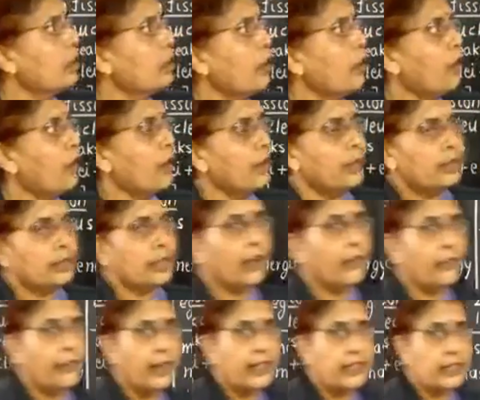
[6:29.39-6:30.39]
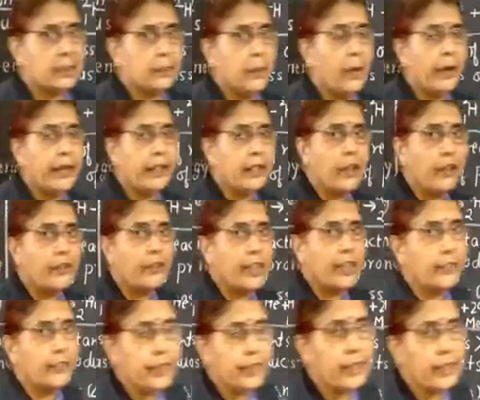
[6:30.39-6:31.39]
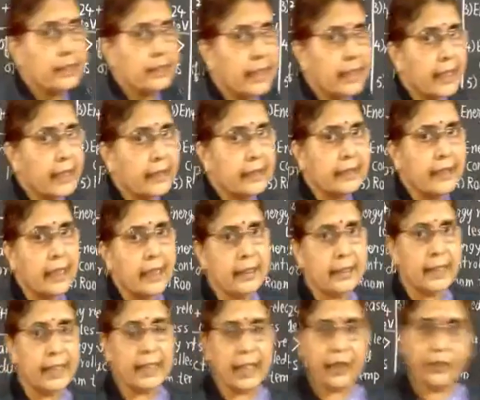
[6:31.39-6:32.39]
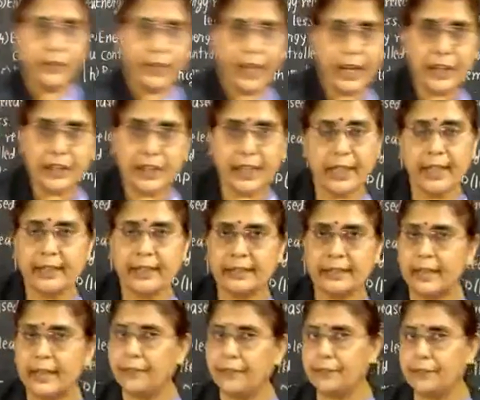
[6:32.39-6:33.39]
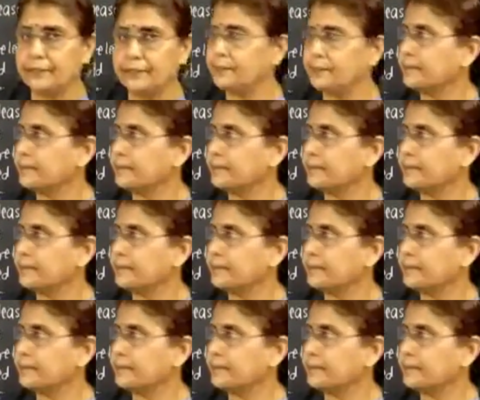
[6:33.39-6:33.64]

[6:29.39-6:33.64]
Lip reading: So the first point of difference is the definition itself.